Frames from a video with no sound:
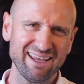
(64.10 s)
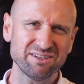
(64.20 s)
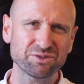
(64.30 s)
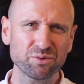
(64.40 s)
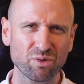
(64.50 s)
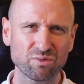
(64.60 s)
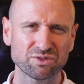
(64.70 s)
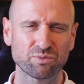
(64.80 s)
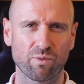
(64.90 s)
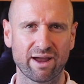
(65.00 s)
takes so long
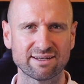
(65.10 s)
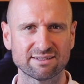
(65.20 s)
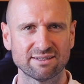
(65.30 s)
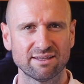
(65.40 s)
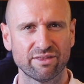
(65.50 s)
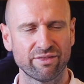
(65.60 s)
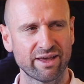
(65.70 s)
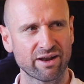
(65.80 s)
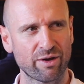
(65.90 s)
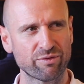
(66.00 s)
to write
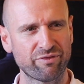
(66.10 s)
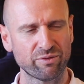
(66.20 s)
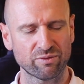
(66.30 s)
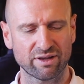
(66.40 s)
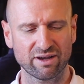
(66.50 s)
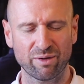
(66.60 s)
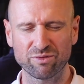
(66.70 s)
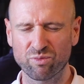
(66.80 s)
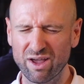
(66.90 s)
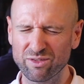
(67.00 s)
that I would feel like I
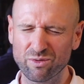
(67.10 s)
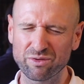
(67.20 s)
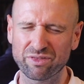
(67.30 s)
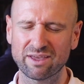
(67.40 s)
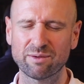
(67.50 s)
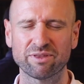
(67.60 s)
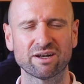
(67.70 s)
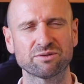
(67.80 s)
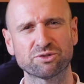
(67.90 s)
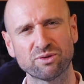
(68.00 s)
would write the wrong thing, but
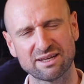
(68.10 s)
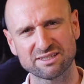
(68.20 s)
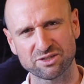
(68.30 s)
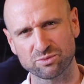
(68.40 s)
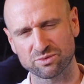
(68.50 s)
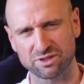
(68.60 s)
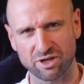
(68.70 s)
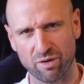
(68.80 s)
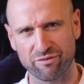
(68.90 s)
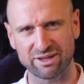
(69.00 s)
then I was too lazy to
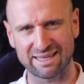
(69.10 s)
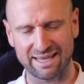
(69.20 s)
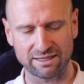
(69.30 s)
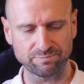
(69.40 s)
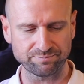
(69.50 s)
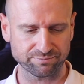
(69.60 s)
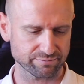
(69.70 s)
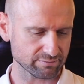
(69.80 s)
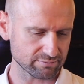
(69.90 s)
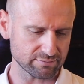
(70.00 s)
go over it again.
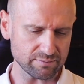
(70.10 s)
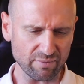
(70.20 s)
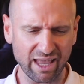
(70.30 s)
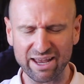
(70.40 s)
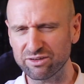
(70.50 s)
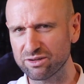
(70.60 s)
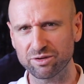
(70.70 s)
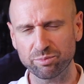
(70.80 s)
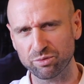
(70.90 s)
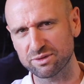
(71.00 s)
And
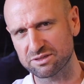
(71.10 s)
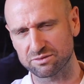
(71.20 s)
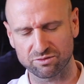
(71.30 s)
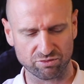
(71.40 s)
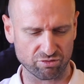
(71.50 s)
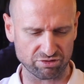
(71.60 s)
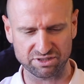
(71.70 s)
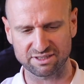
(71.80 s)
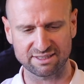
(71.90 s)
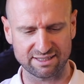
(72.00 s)
you put all these
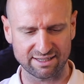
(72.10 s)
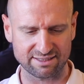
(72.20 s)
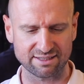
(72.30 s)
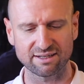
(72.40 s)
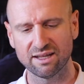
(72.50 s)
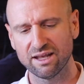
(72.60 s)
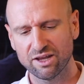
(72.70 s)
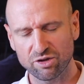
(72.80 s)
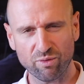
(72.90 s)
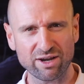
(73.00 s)
crosses and ticks and
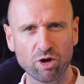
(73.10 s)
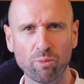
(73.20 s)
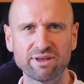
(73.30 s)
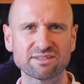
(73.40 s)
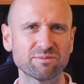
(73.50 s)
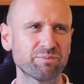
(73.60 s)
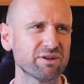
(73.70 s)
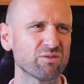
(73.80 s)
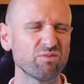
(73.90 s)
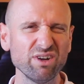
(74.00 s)
you write comments,
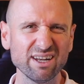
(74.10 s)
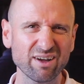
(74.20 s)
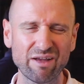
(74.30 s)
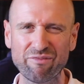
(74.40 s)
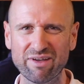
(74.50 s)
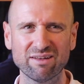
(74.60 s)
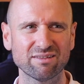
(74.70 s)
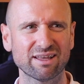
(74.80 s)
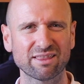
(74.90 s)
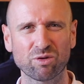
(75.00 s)
but really I
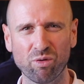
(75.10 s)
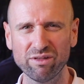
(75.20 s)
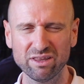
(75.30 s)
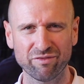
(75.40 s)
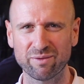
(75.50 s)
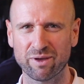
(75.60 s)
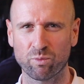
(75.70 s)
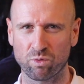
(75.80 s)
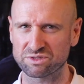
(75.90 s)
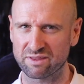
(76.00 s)
found like the quality of the
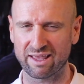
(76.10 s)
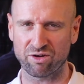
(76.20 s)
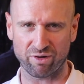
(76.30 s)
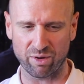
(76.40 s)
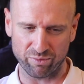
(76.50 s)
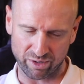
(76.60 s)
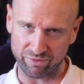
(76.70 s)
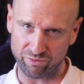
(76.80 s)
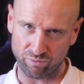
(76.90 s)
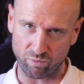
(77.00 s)
feedback wasn't that great when I
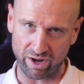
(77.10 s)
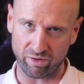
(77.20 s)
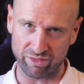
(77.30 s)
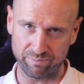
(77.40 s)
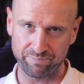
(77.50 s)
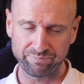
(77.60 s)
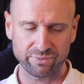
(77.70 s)
would write on them.